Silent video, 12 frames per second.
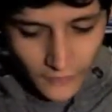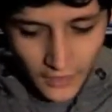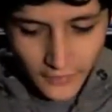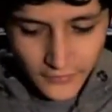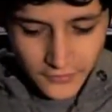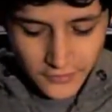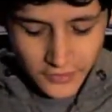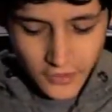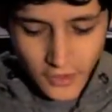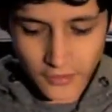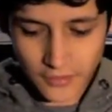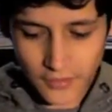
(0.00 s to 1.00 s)
And there's a
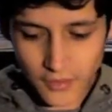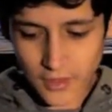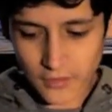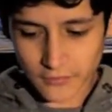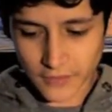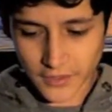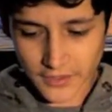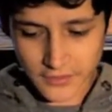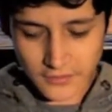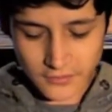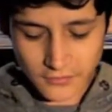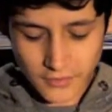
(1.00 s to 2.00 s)
gun right
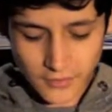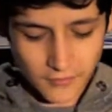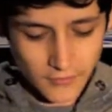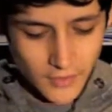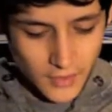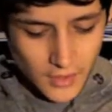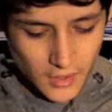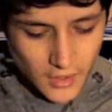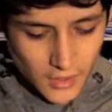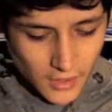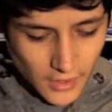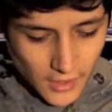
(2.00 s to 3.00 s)
next to him.
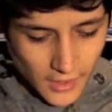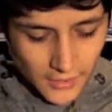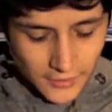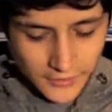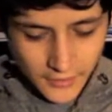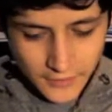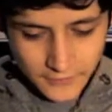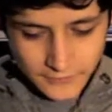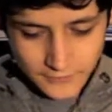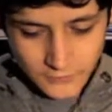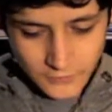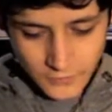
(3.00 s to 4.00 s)
And,
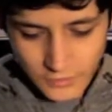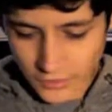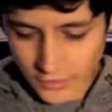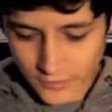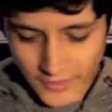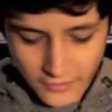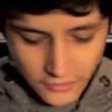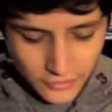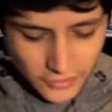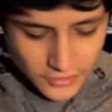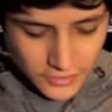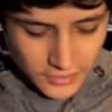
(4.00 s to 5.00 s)
Ben
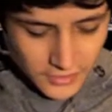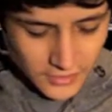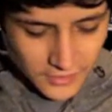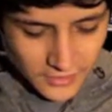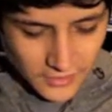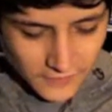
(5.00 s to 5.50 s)
Aldridge and the